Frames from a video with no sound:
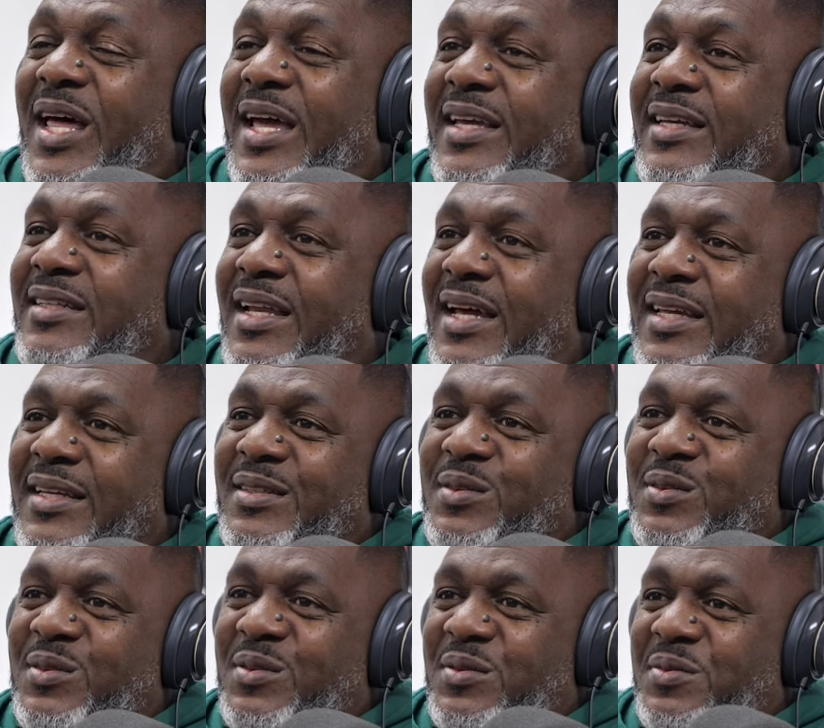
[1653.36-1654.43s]
like
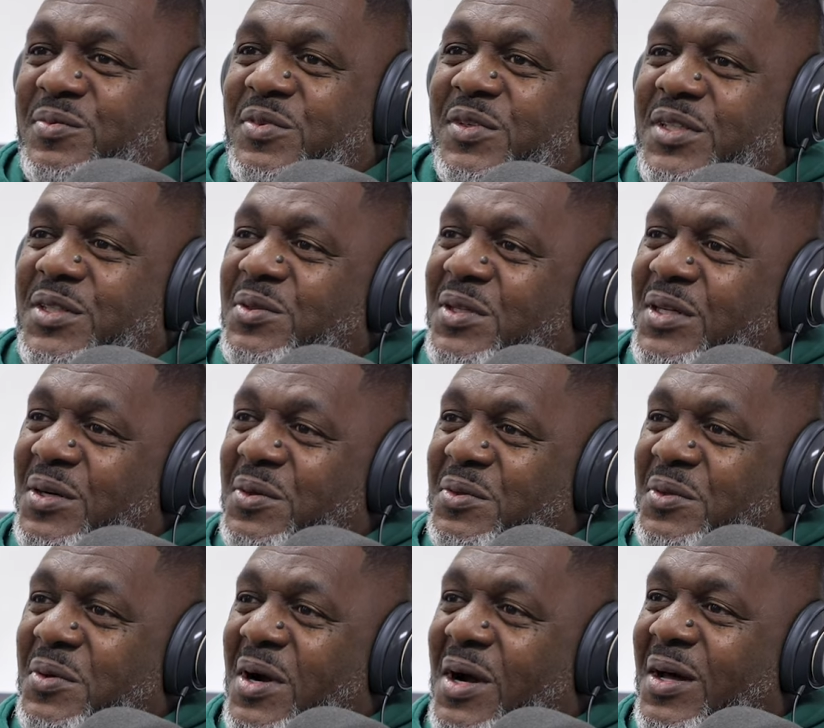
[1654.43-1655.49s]
for you to go
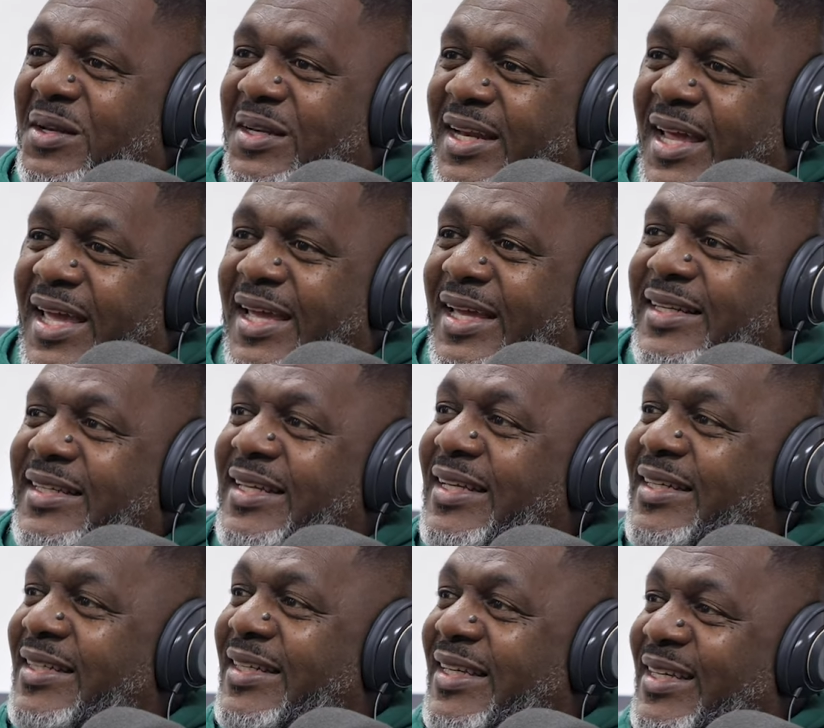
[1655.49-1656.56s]
through all of that and then
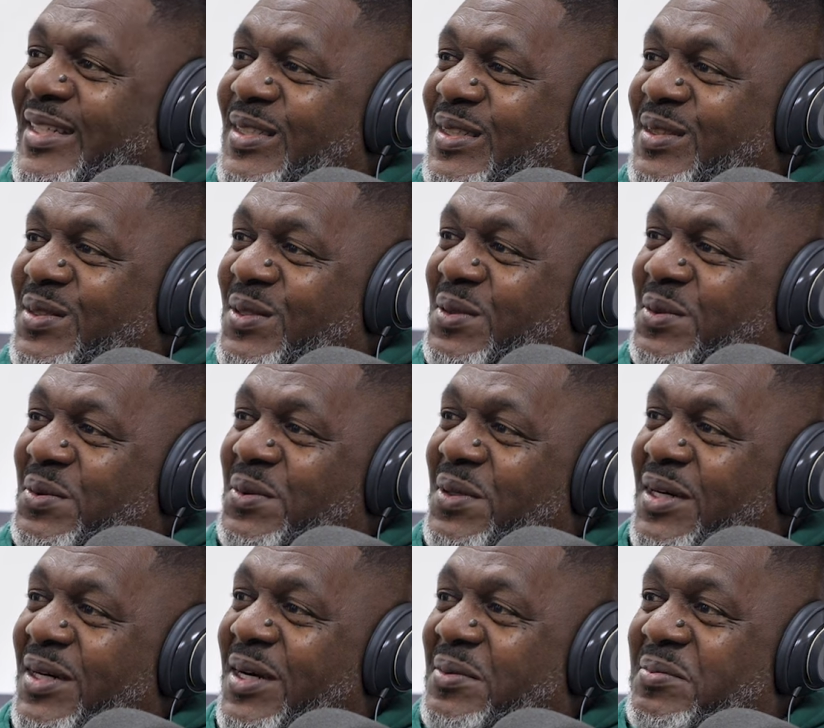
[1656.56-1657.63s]
to get to
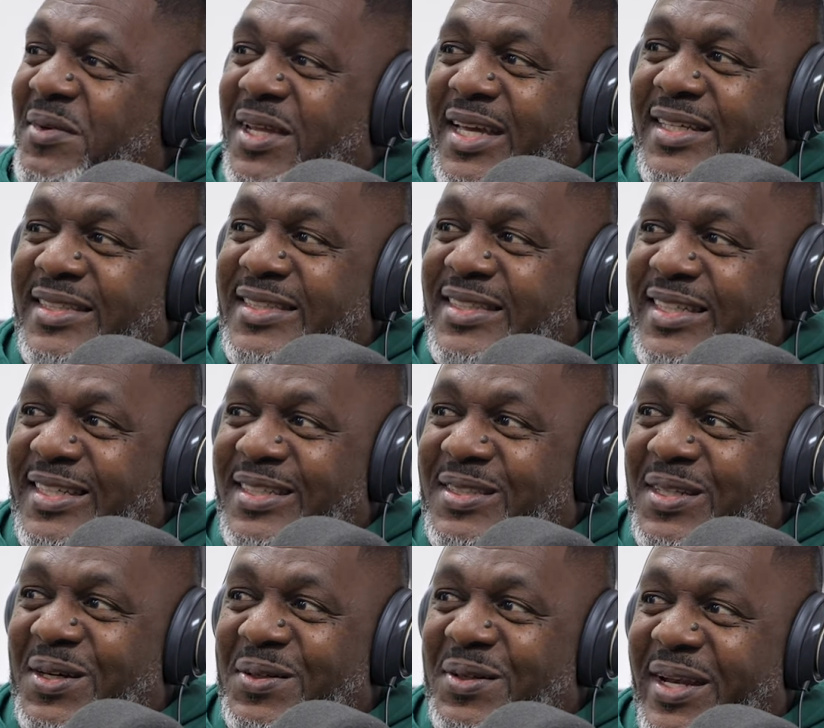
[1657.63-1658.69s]
up next and get
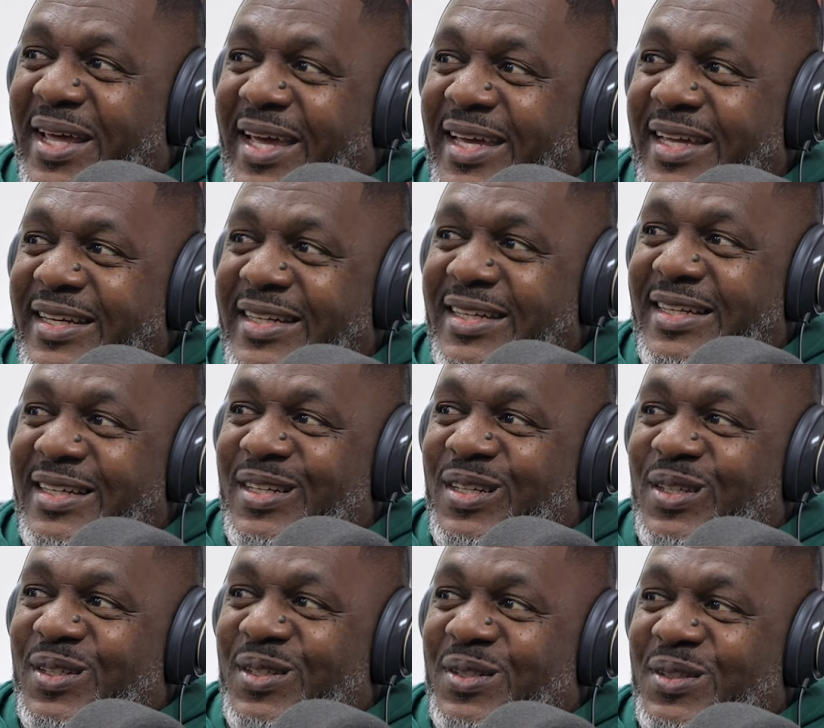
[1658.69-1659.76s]
told that.
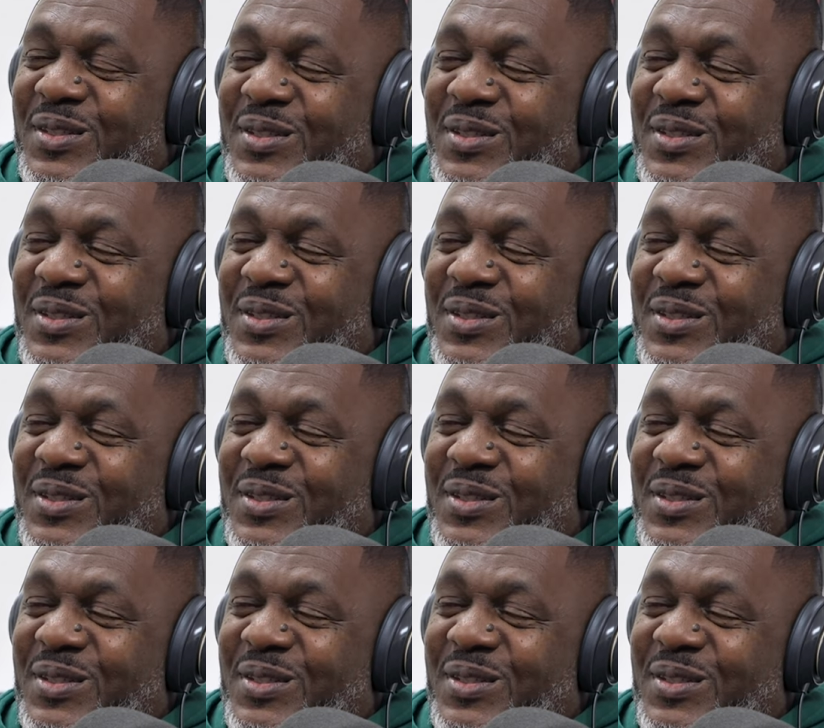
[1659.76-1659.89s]
Yeah.